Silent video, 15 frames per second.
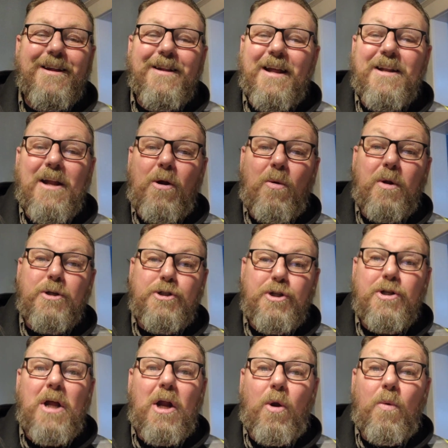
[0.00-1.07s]
that not only
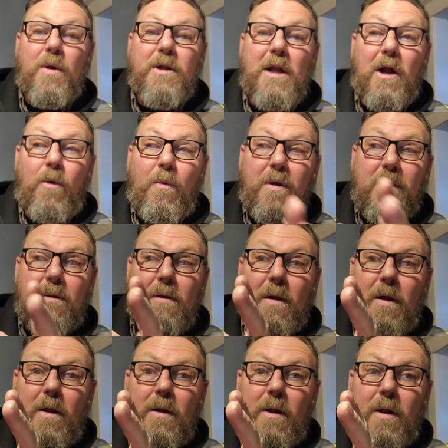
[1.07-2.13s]
not only not only
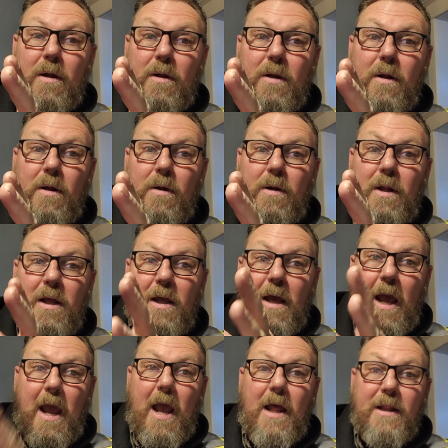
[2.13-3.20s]
the
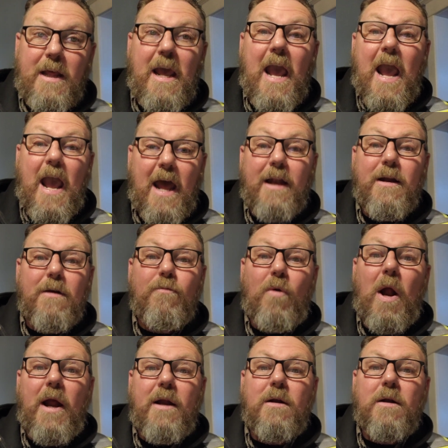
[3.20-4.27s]
the, the aunt
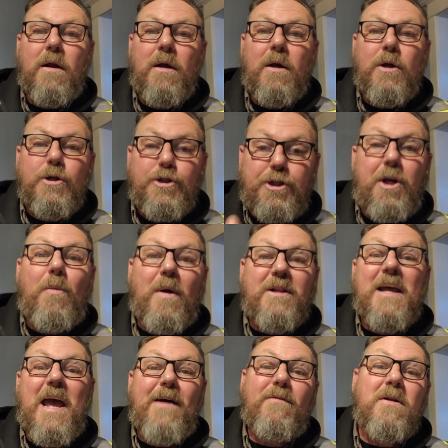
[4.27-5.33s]
right she went
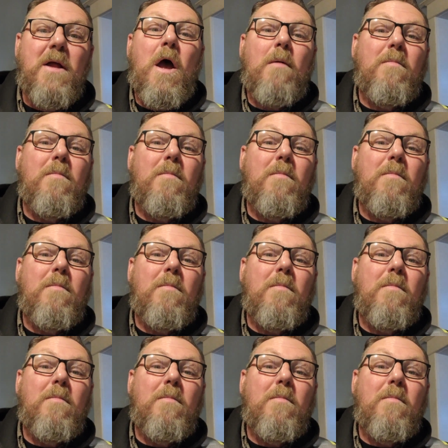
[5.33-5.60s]
to heaven,